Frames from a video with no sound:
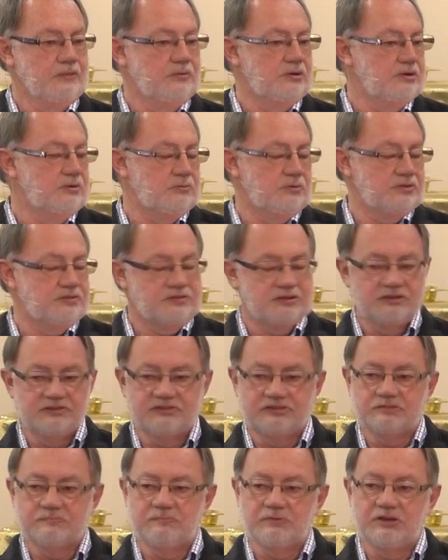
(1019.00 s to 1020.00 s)
What do you want
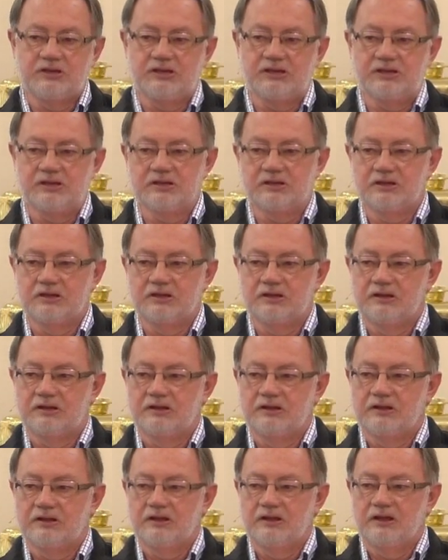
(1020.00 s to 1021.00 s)
things to be?
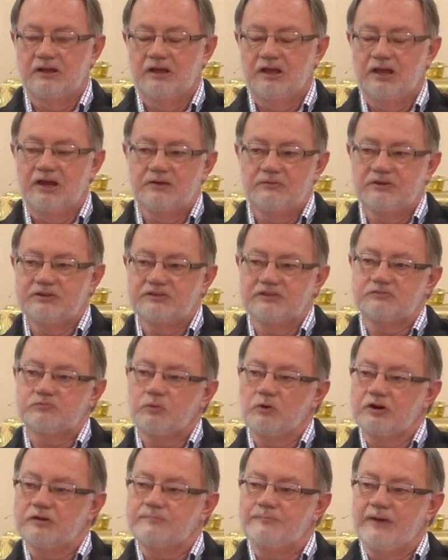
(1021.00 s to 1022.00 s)
And then we just
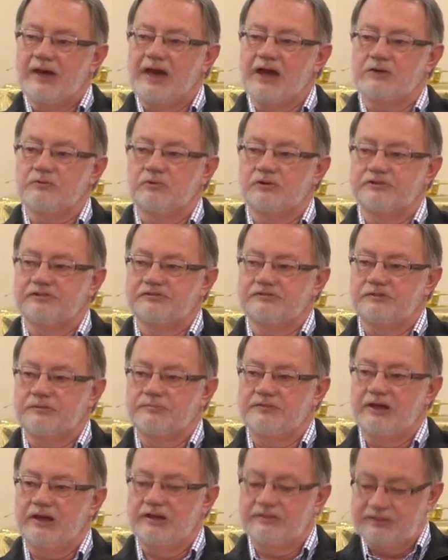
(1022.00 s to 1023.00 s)
work backwards
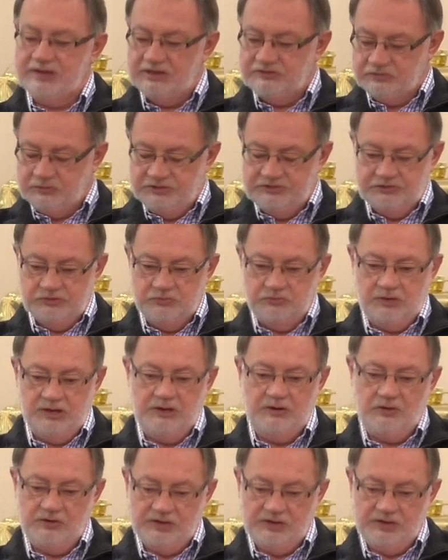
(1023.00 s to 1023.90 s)
from that. That's what you want?